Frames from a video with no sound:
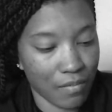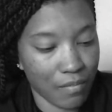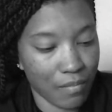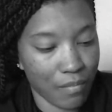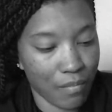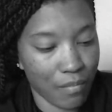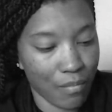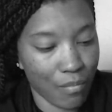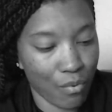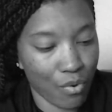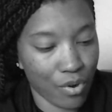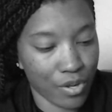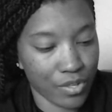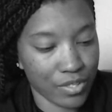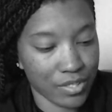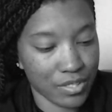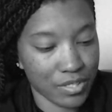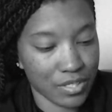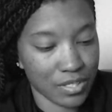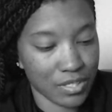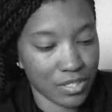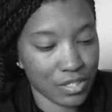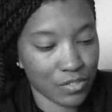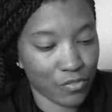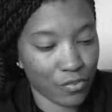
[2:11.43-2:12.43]
more than
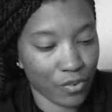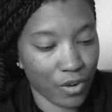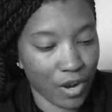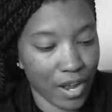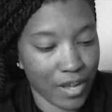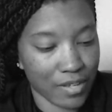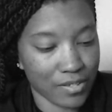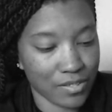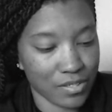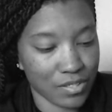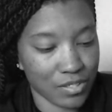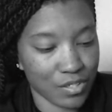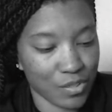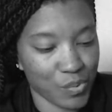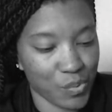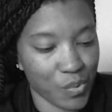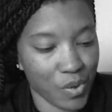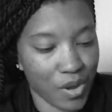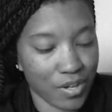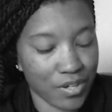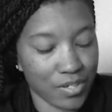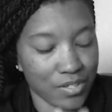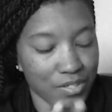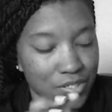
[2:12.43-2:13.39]
64 ounces of water.